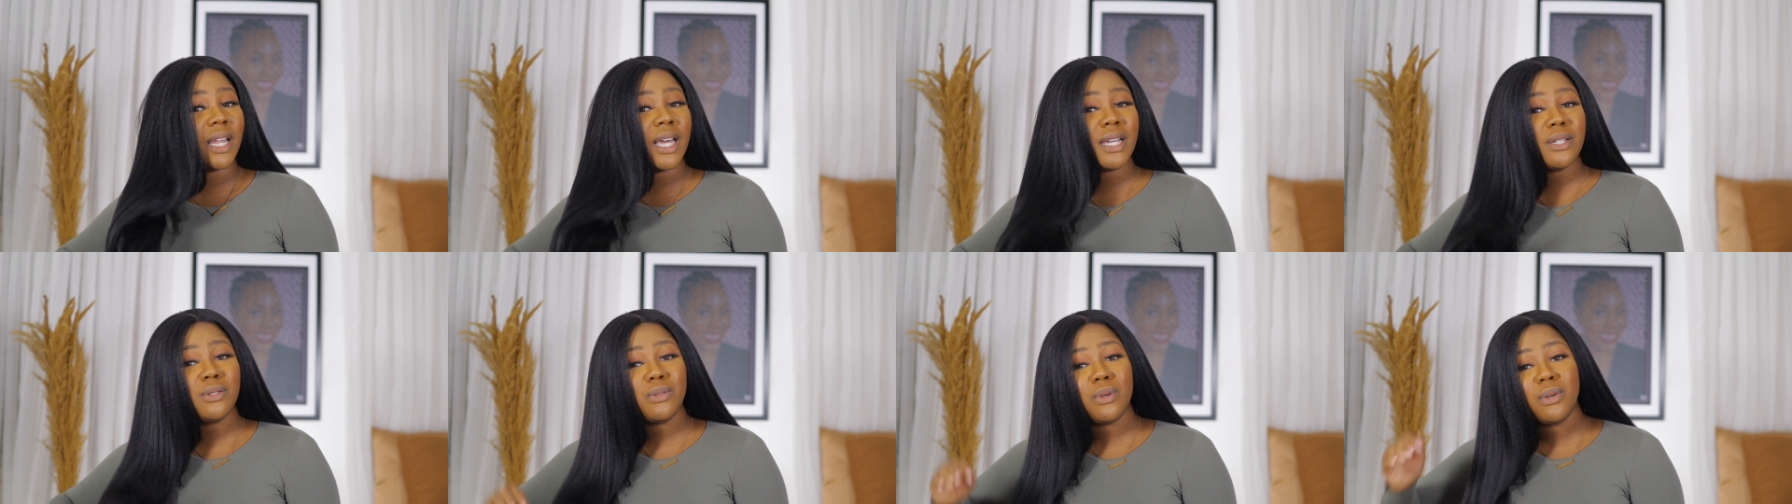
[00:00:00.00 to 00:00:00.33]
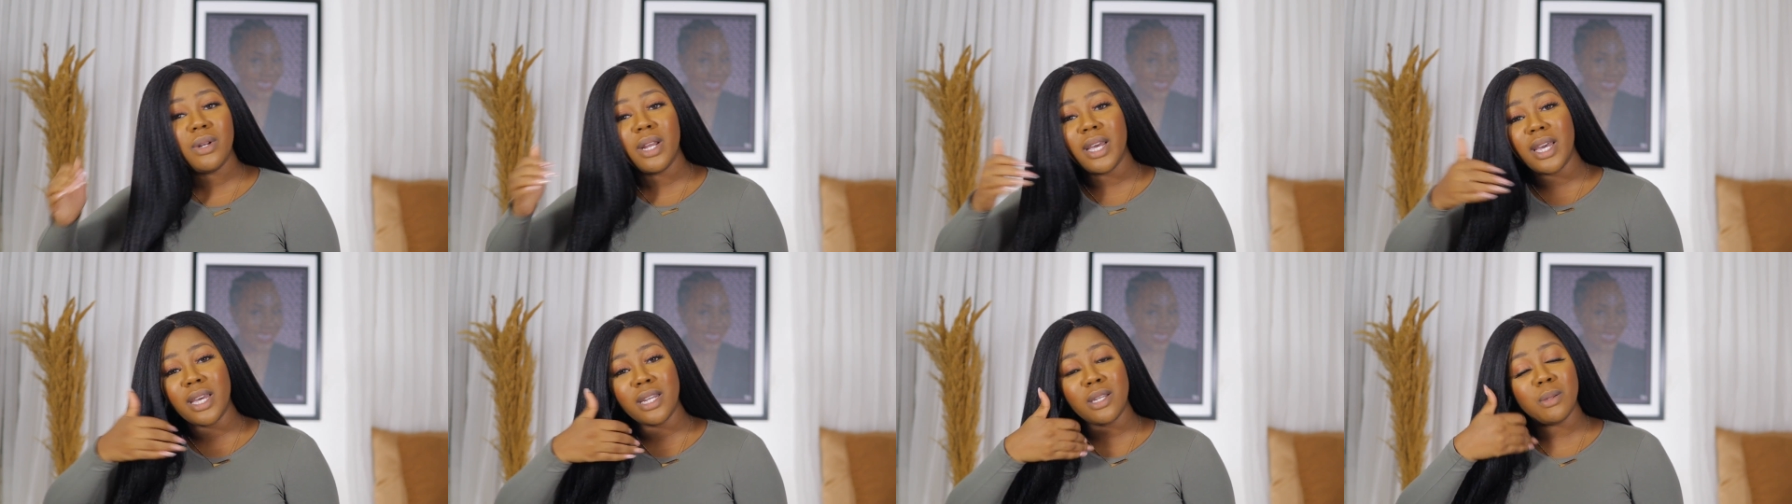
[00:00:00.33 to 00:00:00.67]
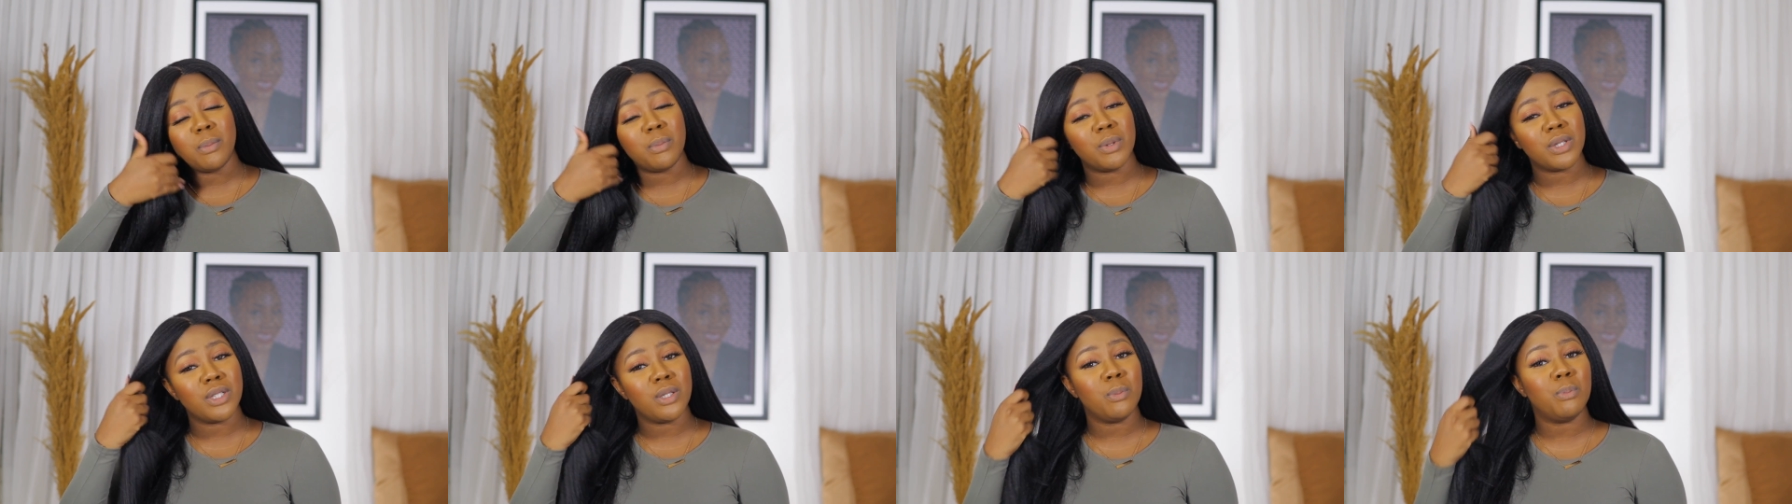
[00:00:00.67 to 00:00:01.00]
Like, don't let
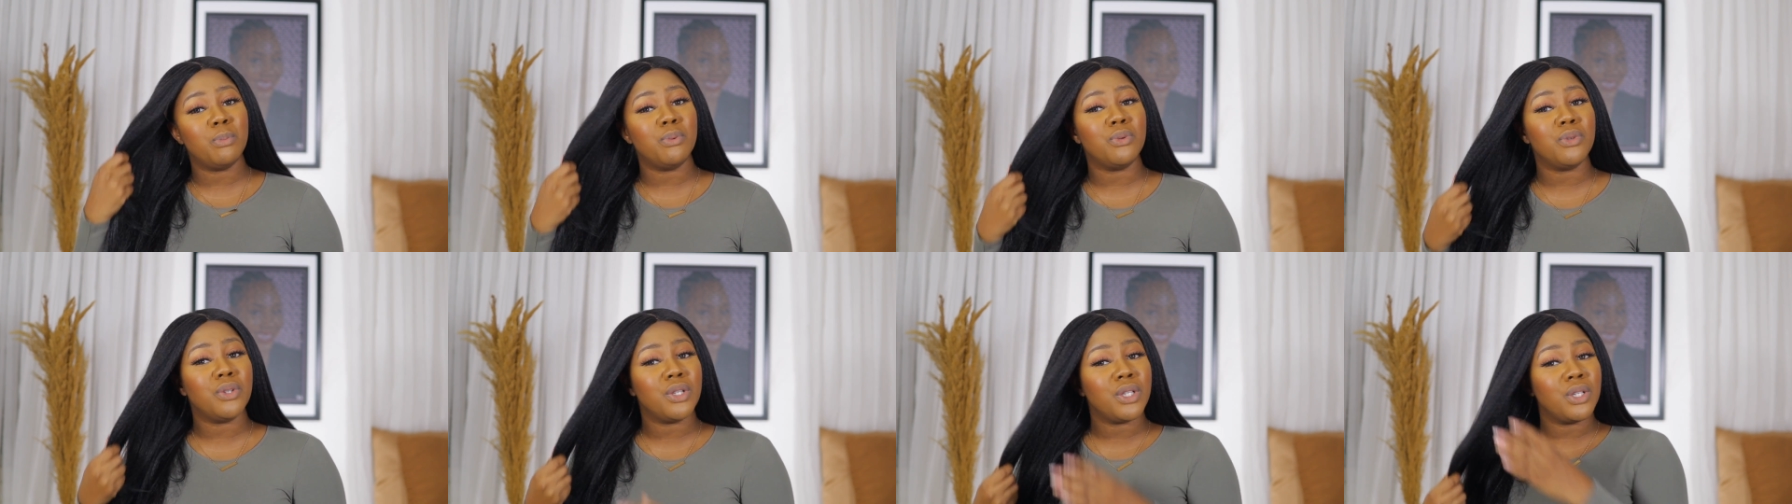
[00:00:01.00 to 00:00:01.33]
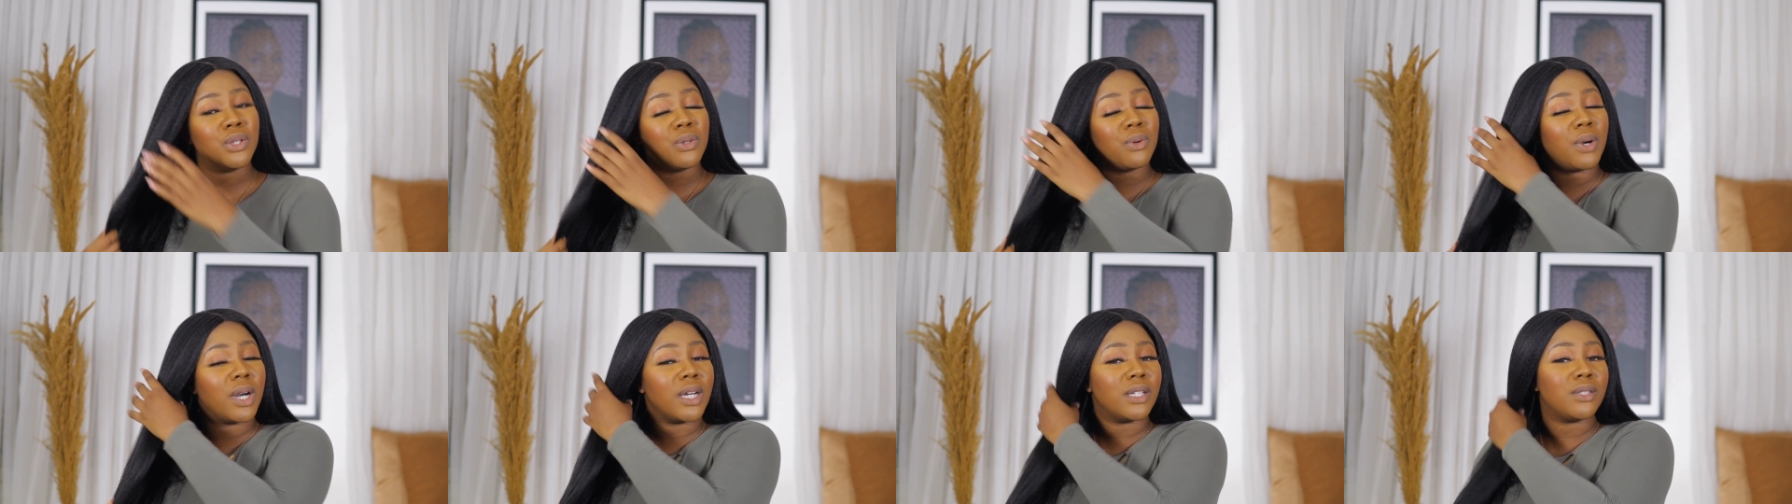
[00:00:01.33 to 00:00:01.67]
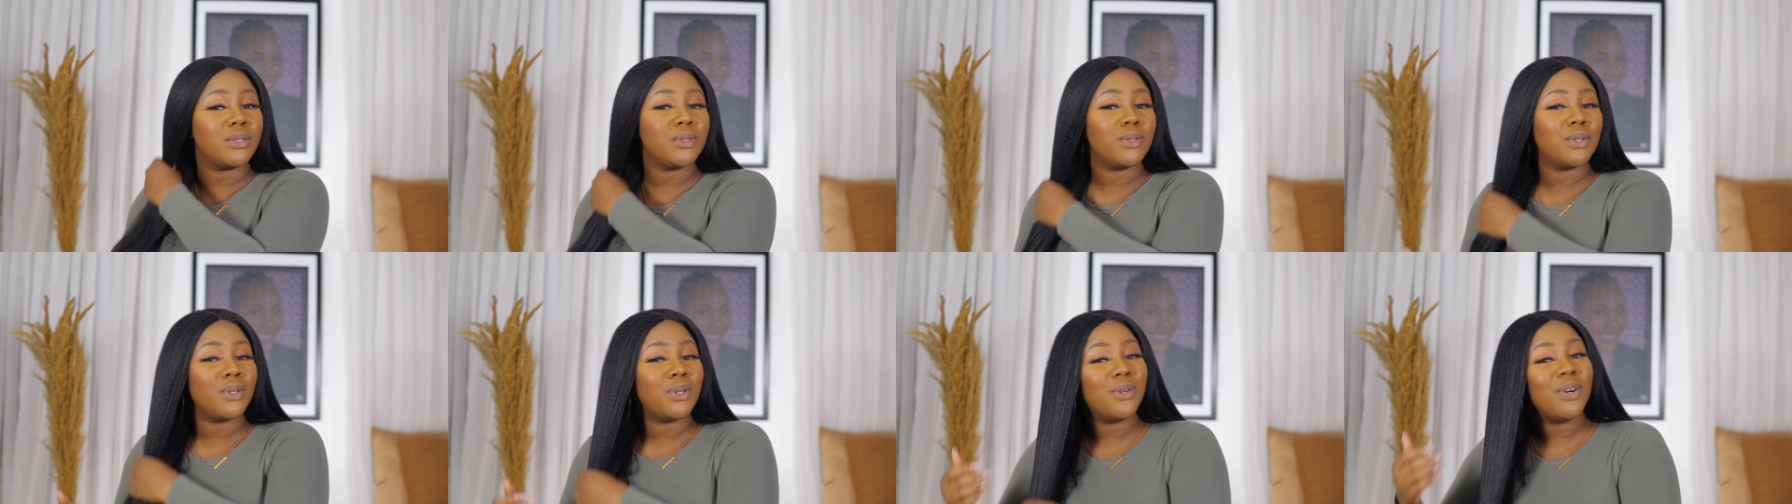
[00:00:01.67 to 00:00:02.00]
anybody bully you
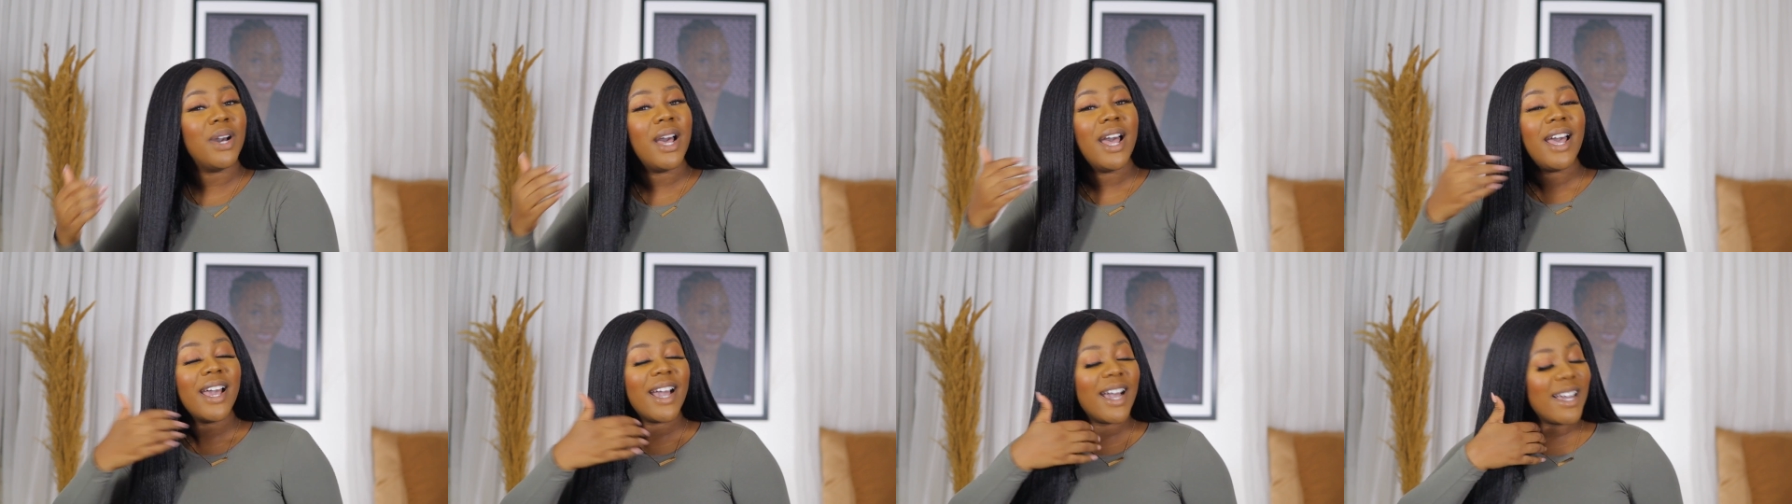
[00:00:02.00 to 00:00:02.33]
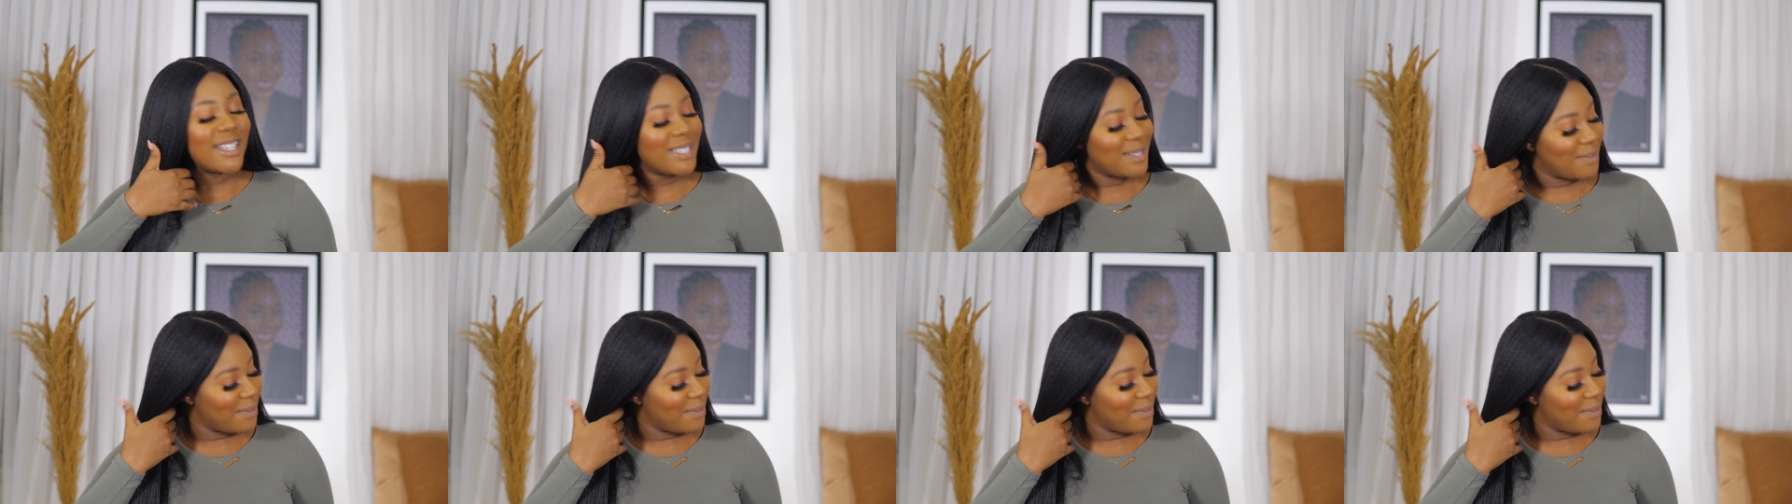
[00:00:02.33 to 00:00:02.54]
at all, guys.